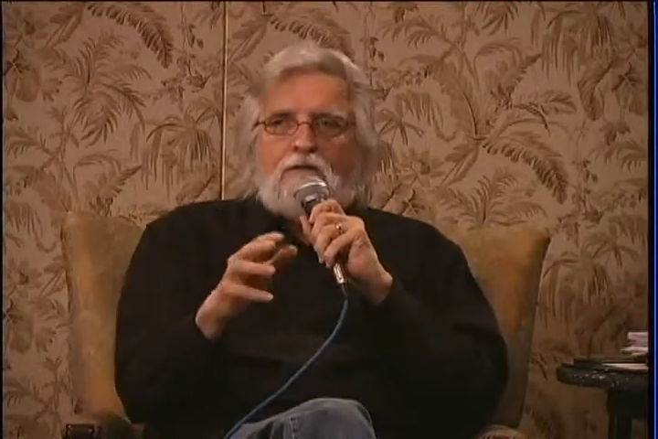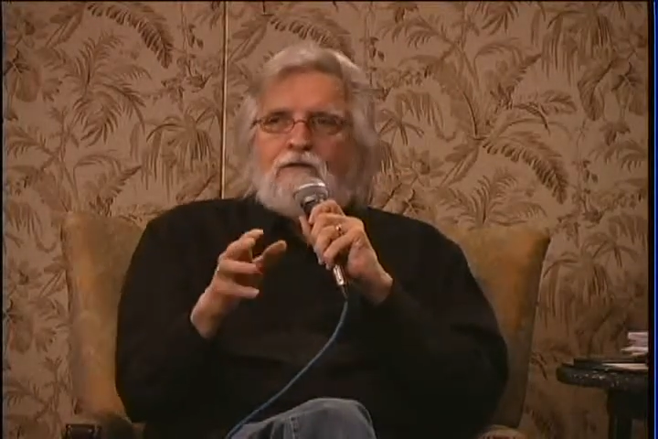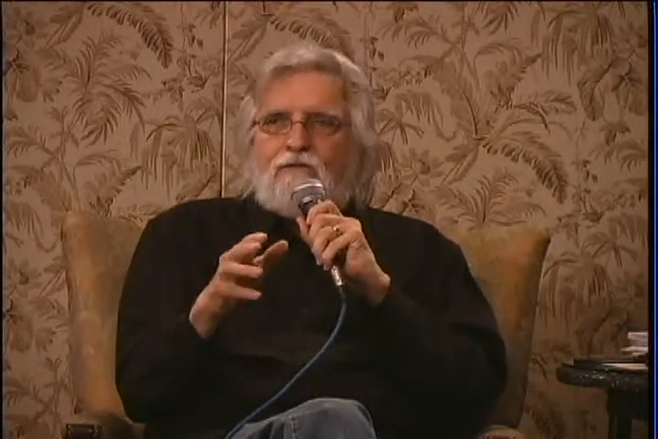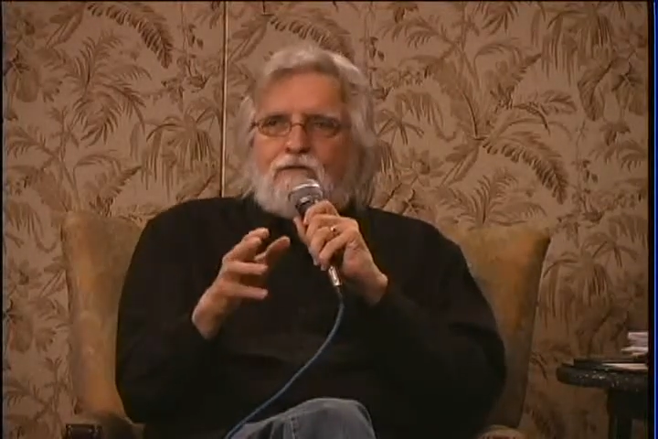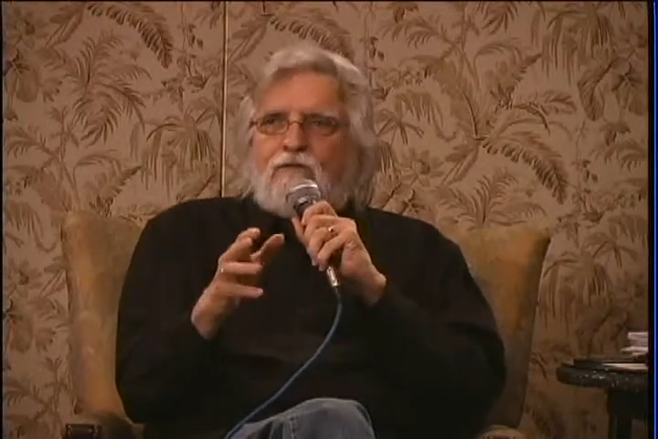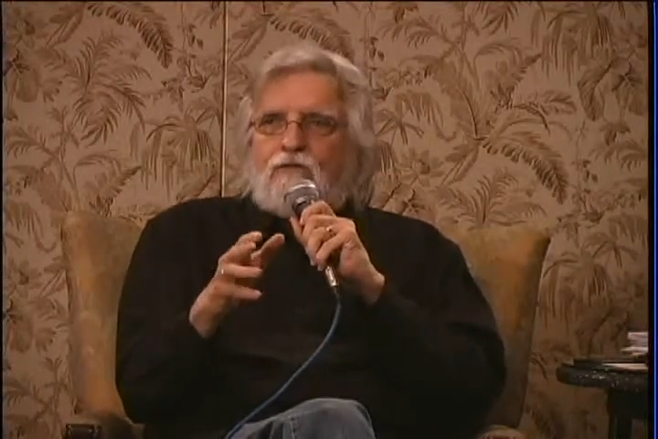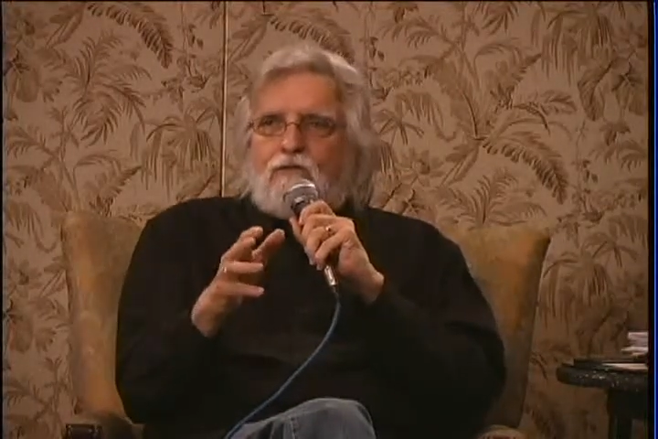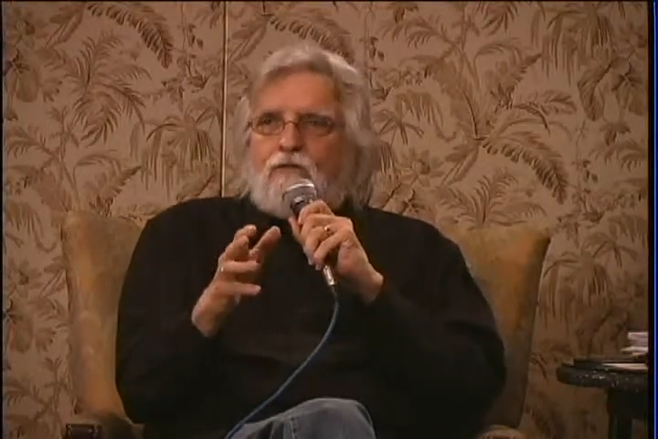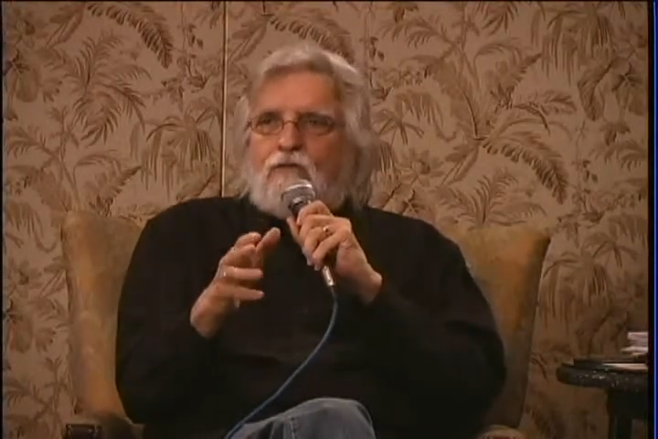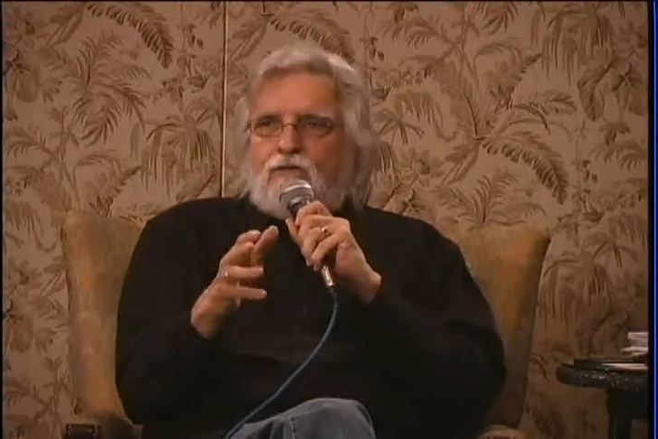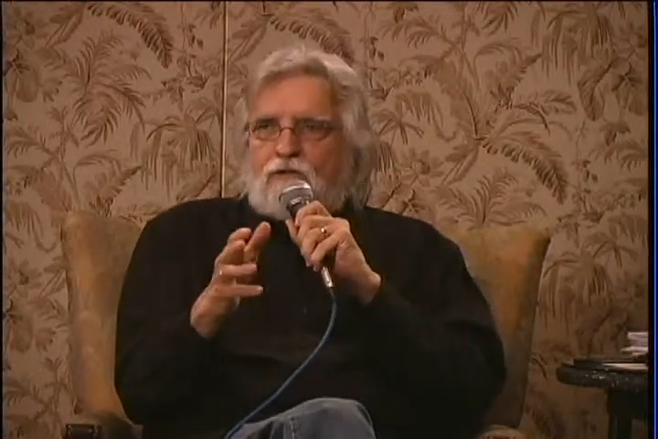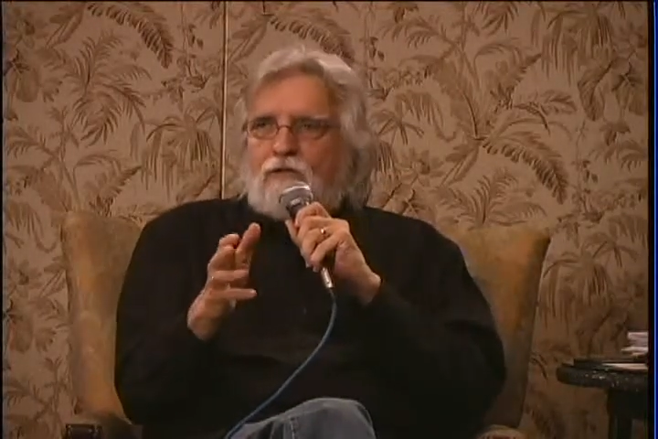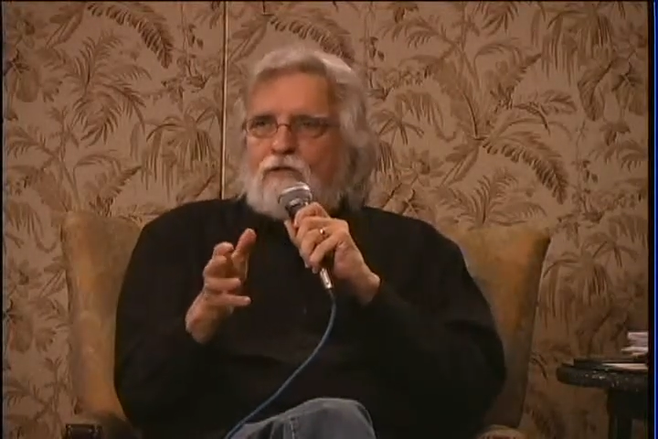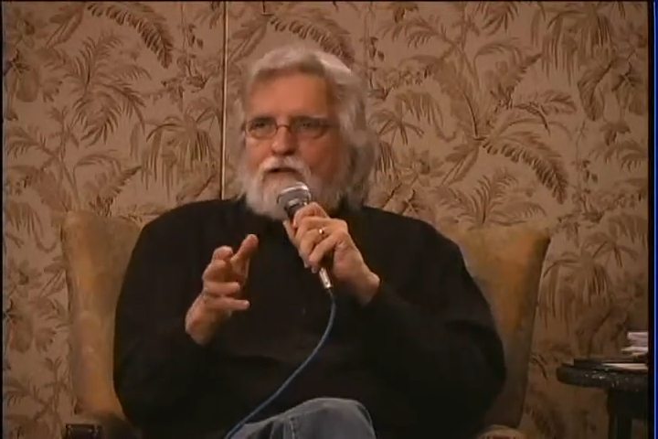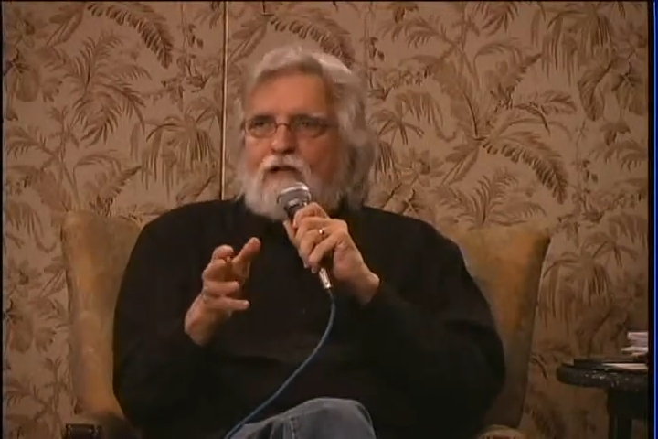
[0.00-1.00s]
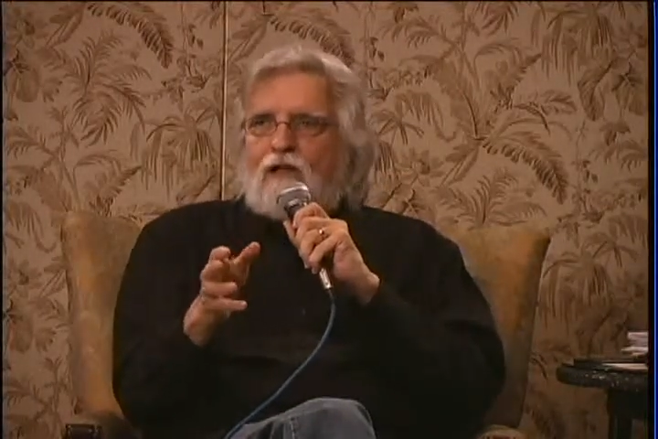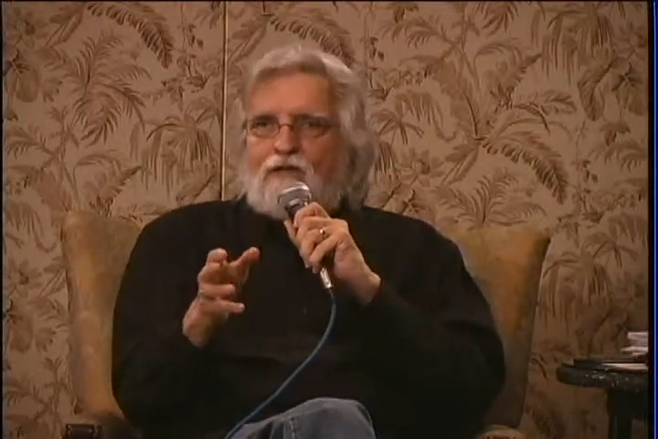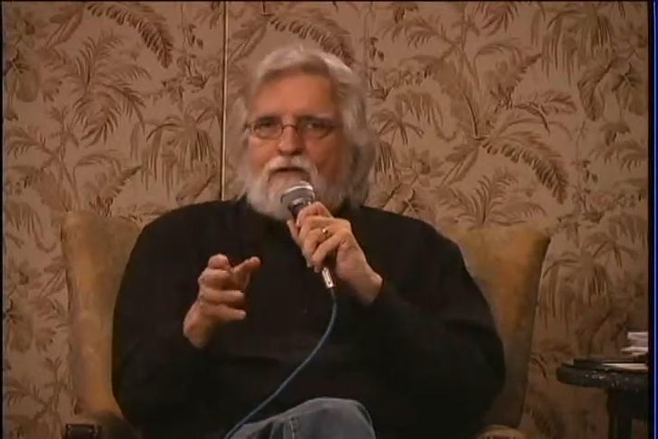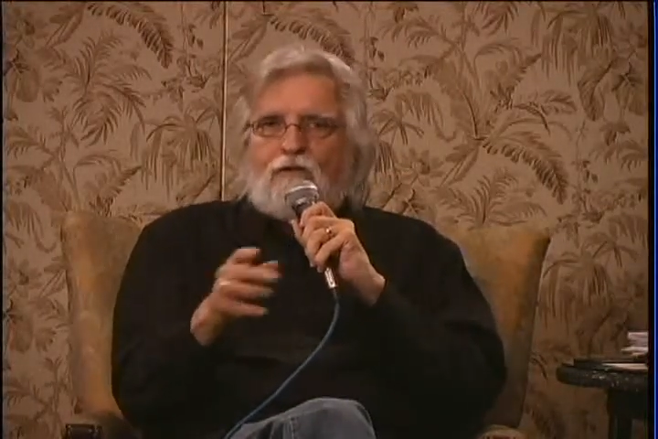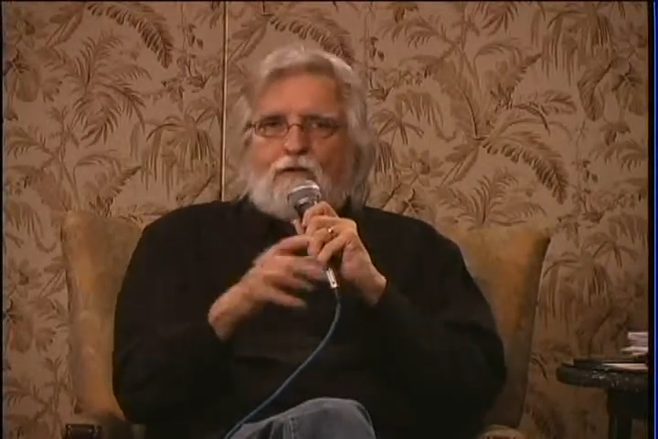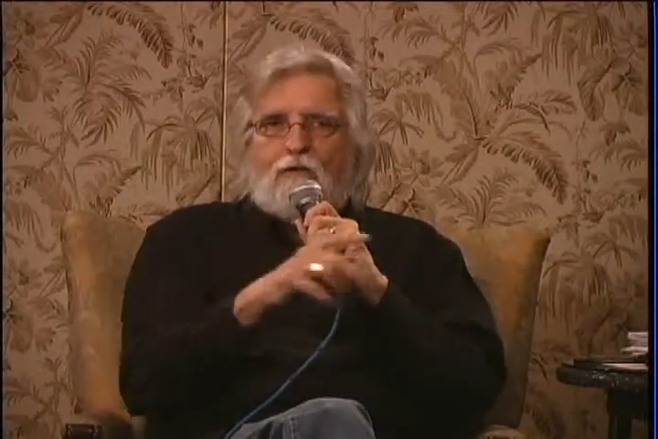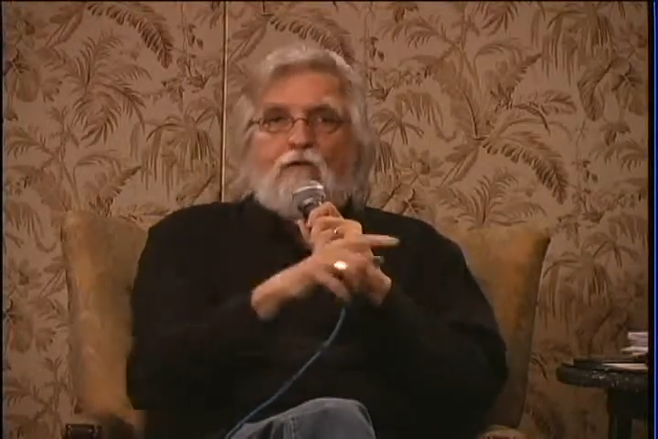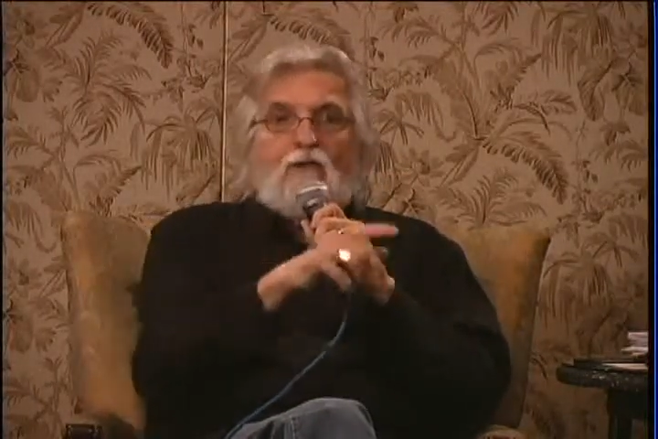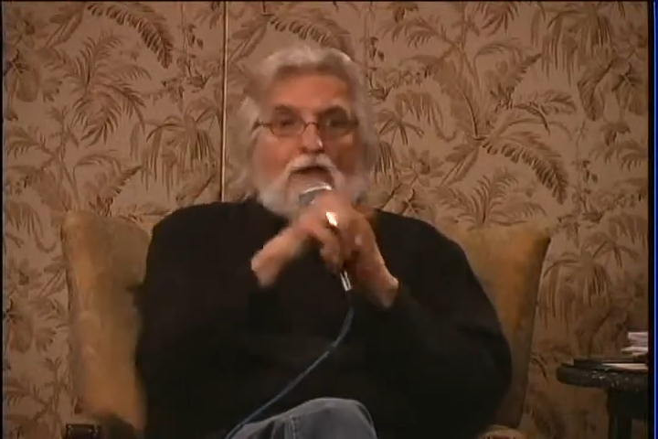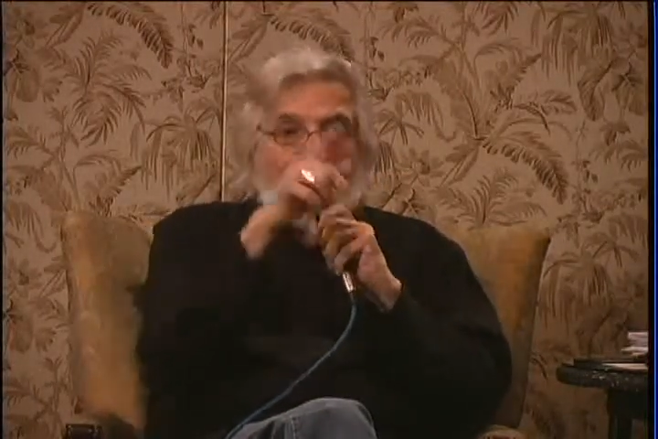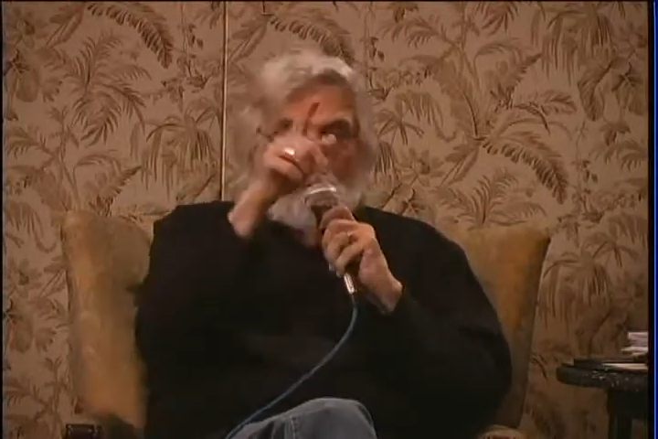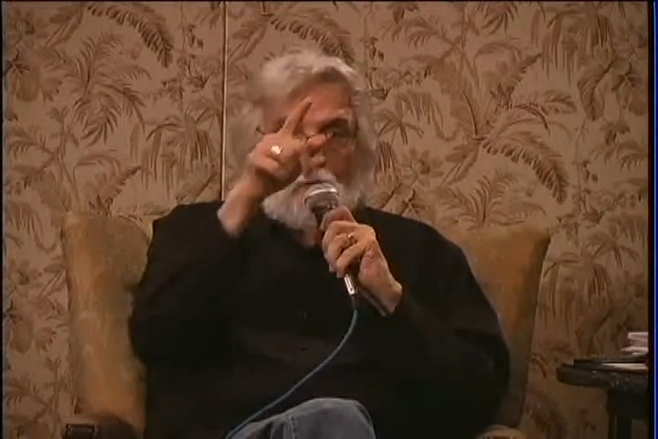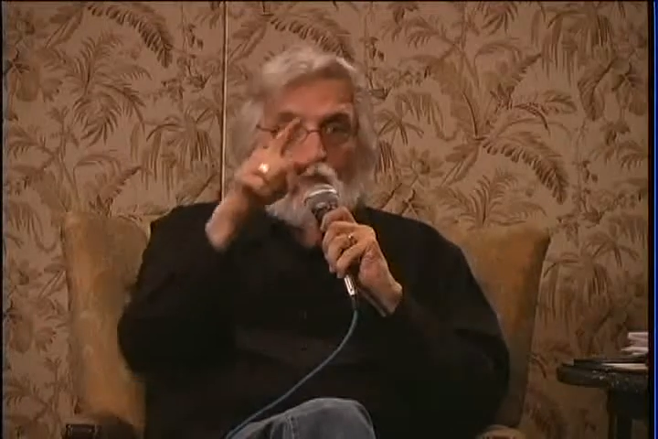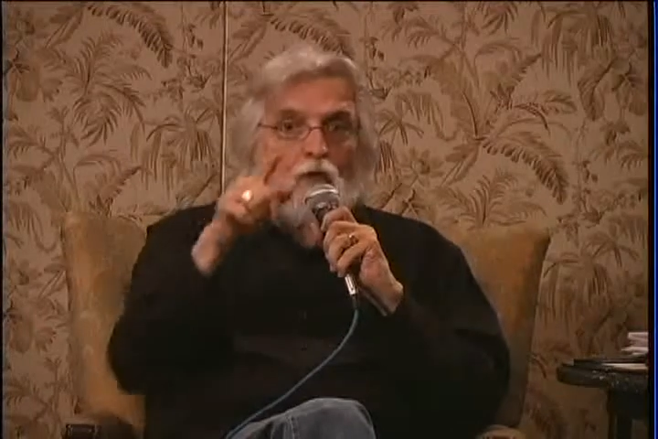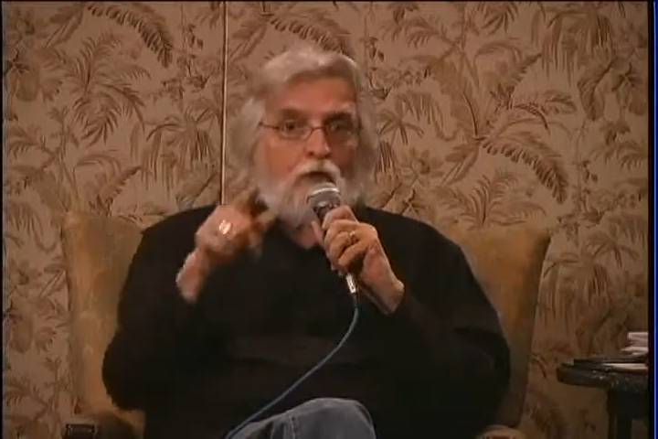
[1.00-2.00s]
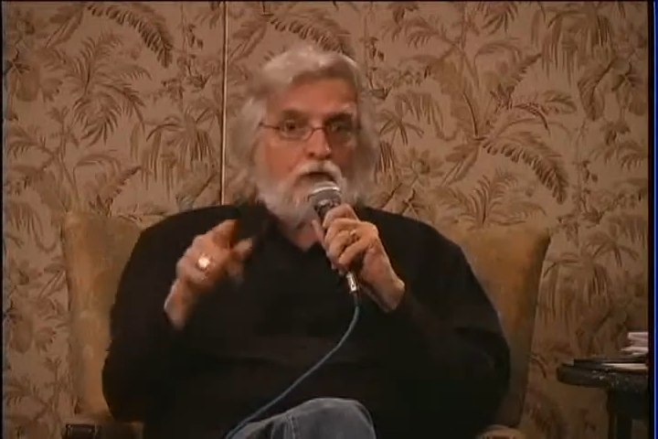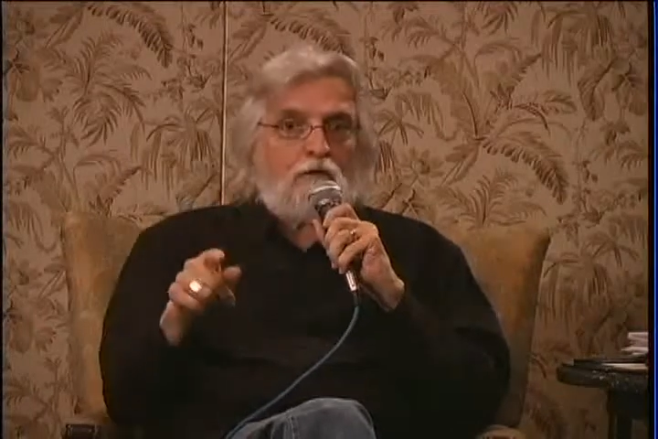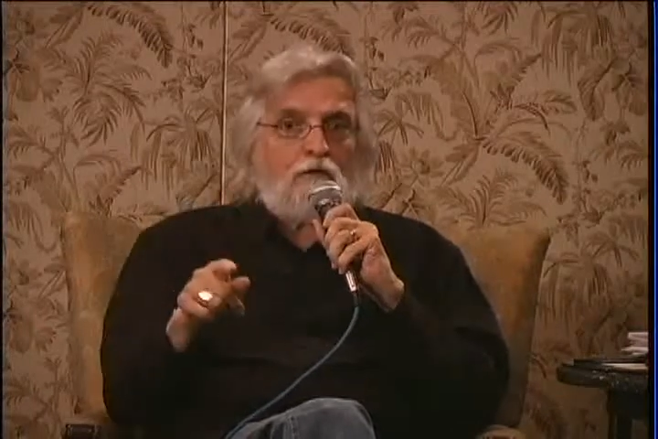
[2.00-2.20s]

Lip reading: to use the vernacular, that work.